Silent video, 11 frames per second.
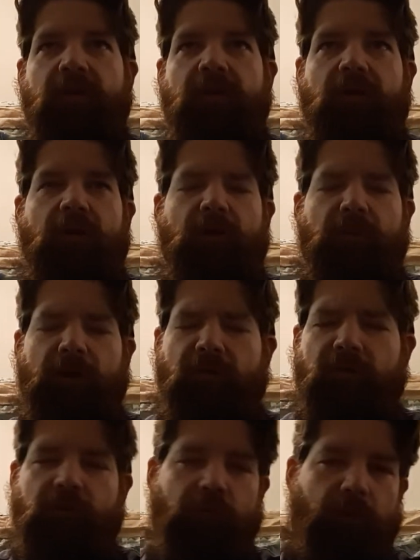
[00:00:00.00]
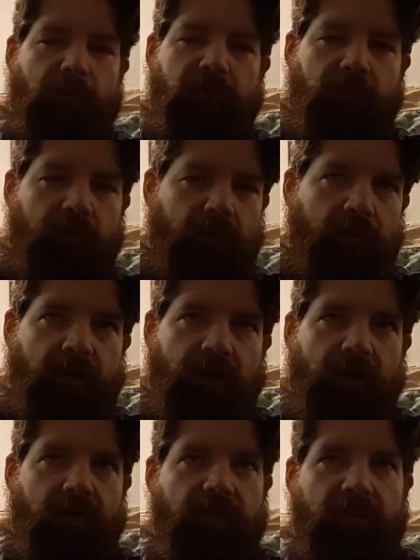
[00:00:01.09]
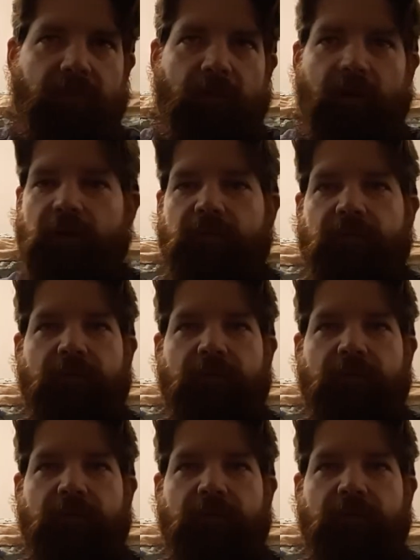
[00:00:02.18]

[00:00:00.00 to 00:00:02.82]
you know, we're gonna set you up for a nice life,